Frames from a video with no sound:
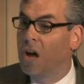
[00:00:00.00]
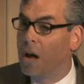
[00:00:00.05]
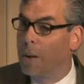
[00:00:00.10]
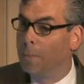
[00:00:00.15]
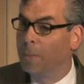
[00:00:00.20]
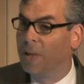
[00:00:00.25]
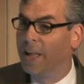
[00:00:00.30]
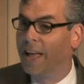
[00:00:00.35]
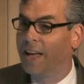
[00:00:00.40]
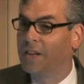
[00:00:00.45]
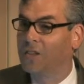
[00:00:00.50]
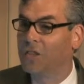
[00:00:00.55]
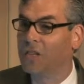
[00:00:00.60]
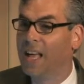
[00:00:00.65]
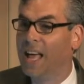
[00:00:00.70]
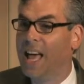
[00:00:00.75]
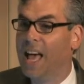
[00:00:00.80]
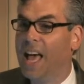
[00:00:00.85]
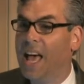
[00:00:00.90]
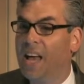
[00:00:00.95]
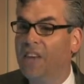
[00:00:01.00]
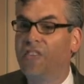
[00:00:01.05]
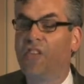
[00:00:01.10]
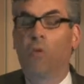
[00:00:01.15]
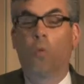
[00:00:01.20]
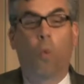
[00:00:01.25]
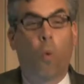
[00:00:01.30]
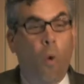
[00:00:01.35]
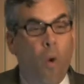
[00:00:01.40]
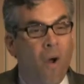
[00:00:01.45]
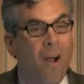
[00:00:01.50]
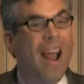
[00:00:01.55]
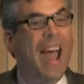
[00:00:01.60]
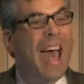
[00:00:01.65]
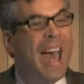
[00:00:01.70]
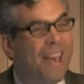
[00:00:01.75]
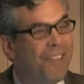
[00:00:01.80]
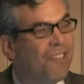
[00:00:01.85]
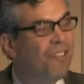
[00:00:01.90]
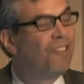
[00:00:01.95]
complex is that war
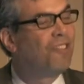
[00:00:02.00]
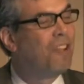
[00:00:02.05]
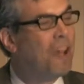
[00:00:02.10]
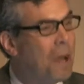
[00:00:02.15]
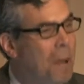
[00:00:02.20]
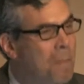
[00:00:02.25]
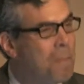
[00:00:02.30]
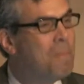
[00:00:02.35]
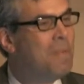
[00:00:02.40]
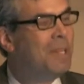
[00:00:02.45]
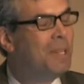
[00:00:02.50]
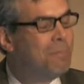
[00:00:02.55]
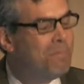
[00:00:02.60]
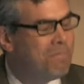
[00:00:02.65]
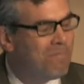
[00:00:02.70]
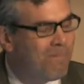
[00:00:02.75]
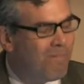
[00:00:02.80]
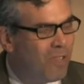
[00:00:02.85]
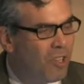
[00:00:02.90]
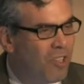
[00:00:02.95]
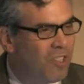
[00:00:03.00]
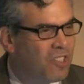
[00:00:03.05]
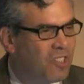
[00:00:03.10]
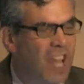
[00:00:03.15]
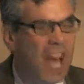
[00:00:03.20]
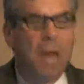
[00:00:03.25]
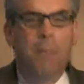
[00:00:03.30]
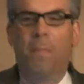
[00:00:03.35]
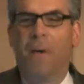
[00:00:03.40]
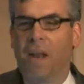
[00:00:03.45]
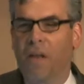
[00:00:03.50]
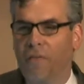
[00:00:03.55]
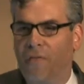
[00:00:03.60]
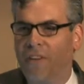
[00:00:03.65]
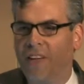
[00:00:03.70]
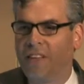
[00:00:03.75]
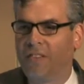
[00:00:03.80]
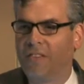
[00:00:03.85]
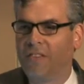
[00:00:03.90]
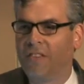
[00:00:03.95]
has some side
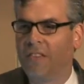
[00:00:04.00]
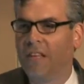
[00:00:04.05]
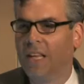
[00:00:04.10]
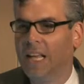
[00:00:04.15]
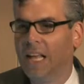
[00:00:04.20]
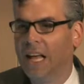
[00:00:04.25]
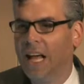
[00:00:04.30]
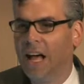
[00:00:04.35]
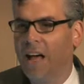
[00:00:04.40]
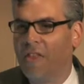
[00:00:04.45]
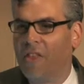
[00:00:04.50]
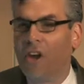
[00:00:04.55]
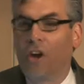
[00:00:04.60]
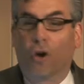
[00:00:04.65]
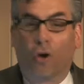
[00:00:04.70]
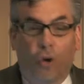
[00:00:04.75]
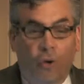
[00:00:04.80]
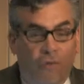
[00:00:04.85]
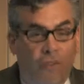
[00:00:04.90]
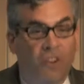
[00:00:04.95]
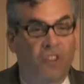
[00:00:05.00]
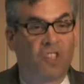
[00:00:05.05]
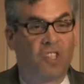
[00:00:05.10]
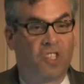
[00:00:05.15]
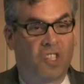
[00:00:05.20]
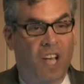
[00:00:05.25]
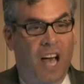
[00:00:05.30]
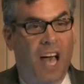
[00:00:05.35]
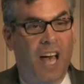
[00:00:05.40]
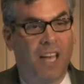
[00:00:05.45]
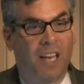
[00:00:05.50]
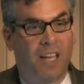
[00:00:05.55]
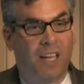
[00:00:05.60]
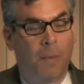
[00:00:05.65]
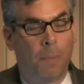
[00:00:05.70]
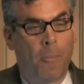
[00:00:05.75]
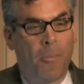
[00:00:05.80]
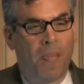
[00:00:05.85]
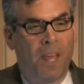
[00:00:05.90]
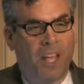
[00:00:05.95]
benefits that are good for
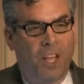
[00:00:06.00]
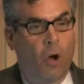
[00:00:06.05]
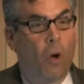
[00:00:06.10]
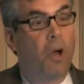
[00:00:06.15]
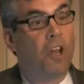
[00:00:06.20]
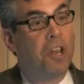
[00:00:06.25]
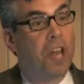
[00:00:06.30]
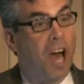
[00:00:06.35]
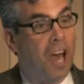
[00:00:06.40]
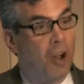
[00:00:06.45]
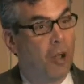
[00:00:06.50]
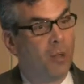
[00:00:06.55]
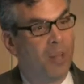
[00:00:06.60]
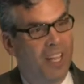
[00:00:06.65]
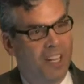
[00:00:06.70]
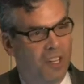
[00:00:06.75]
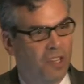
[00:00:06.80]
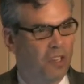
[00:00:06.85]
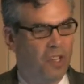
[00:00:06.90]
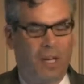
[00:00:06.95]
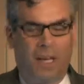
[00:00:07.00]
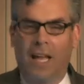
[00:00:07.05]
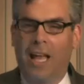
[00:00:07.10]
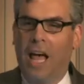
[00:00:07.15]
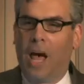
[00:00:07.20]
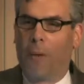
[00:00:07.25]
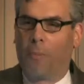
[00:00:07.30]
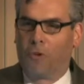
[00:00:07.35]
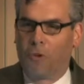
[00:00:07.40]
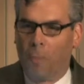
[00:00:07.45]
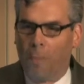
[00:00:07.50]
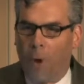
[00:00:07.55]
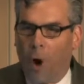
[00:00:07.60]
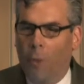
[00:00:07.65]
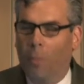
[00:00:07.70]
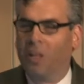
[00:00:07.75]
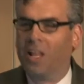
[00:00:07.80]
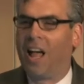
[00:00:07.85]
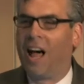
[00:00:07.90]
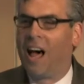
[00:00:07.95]
society. Not only does it help to
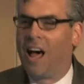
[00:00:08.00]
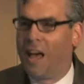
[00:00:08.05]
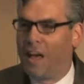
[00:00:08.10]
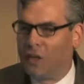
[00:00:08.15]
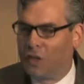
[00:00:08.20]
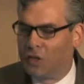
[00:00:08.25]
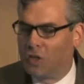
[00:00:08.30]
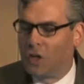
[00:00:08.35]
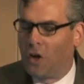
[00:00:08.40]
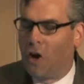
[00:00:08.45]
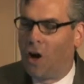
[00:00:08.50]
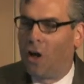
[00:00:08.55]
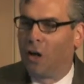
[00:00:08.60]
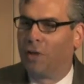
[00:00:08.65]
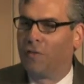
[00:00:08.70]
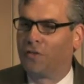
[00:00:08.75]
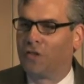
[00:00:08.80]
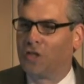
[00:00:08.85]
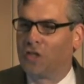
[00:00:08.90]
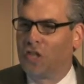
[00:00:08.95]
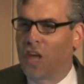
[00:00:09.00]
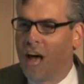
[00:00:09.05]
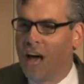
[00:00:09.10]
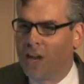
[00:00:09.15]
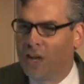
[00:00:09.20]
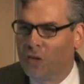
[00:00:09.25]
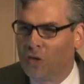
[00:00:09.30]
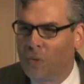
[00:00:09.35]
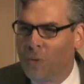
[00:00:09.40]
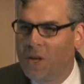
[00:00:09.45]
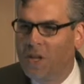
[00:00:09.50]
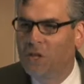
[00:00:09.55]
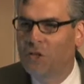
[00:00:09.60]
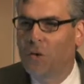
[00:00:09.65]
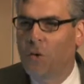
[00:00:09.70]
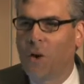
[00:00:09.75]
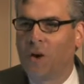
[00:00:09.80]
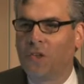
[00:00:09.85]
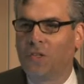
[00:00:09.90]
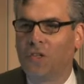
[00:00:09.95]
mobilize all of society's
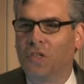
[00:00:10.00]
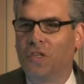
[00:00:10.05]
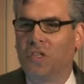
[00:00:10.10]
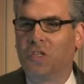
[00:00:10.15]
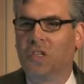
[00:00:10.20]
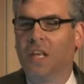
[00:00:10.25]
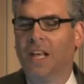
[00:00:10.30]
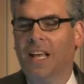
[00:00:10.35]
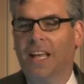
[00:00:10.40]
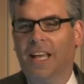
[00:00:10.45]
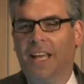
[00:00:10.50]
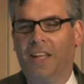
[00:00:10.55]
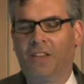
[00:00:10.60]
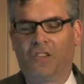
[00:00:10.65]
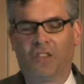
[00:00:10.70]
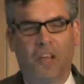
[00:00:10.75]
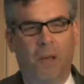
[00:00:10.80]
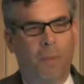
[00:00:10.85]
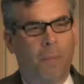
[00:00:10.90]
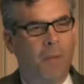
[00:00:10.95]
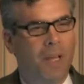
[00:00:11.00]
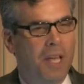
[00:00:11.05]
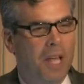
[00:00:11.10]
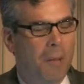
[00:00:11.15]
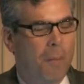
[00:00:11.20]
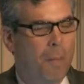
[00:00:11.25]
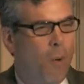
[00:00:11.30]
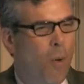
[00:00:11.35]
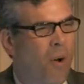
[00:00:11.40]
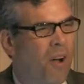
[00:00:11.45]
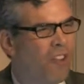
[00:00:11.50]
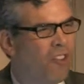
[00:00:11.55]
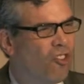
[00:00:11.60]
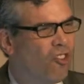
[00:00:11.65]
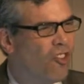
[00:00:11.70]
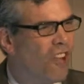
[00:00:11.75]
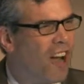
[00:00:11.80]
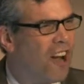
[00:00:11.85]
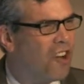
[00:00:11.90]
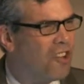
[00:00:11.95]
resources in some important
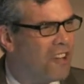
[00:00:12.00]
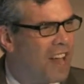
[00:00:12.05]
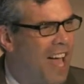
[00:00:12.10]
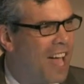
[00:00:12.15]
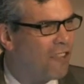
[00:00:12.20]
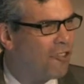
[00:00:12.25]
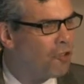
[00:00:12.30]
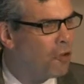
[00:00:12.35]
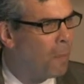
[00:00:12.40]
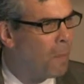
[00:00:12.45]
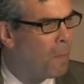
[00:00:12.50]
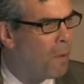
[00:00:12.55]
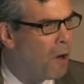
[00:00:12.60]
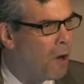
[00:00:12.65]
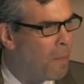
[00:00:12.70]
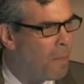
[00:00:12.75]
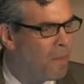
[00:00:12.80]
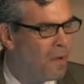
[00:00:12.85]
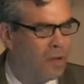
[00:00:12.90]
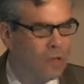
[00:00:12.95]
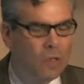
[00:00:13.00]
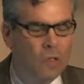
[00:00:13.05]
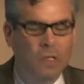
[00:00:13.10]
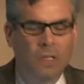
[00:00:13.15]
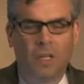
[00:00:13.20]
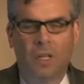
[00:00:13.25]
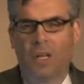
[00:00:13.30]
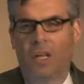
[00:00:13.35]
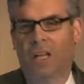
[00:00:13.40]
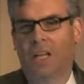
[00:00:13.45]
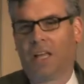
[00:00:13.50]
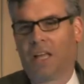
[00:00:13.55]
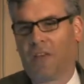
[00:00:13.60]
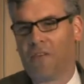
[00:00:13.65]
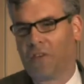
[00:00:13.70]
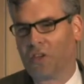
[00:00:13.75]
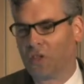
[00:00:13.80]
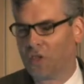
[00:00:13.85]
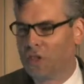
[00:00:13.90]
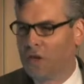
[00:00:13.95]
shared national purpose,
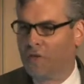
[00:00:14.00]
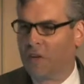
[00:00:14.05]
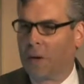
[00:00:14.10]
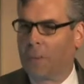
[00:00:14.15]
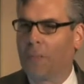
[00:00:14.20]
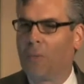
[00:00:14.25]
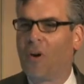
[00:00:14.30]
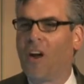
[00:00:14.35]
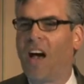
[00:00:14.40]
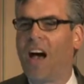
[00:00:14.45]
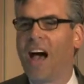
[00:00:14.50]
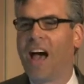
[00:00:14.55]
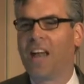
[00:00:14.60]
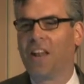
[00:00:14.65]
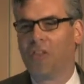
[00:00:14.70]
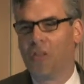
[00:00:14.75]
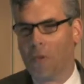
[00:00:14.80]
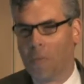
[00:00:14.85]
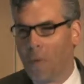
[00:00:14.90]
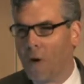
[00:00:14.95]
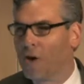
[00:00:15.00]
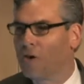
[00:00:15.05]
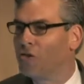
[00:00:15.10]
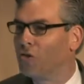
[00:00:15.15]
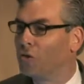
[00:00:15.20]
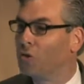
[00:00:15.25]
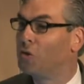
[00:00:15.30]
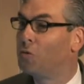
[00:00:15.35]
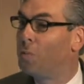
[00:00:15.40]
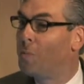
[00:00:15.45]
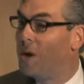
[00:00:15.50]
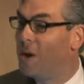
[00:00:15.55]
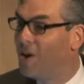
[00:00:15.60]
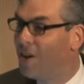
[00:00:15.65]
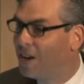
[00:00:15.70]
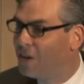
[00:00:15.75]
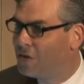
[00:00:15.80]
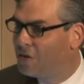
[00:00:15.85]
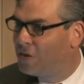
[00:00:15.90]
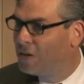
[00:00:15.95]
give us civic pride and the martial
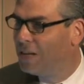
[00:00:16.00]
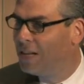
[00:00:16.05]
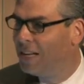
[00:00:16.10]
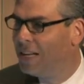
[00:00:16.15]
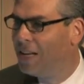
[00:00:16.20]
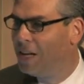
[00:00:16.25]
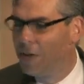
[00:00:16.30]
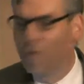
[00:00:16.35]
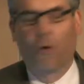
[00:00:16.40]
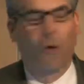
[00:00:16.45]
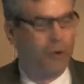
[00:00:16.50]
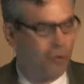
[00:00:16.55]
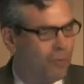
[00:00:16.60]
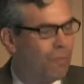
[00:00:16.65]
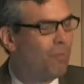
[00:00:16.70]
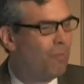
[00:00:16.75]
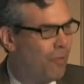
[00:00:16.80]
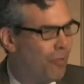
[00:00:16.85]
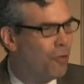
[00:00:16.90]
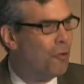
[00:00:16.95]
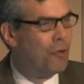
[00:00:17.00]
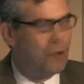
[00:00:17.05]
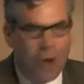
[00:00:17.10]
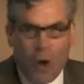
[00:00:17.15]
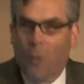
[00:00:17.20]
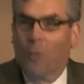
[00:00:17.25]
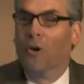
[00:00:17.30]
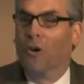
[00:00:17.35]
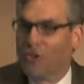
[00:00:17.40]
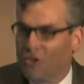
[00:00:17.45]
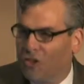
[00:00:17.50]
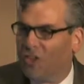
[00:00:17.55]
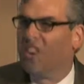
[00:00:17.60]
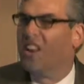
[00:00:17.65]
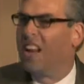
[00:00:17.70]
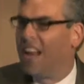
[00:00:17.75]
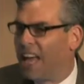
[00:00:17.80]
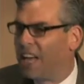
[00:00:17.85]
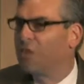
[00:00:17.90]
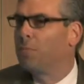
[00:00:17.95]
spirit, of course, through coercion
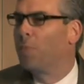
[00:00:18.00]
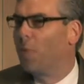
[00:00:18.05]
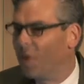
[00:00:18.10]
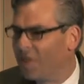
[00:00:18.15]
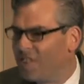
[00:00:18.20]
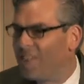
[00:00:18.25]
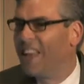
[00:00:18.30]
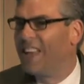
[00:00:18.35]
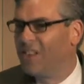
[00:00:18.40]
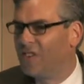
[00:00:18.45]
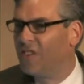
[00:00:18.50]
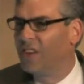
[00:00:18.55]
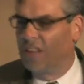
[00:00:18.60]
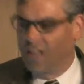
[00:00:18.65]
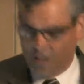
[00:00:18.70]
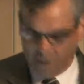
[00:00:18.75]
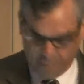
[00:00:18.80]
and exploitation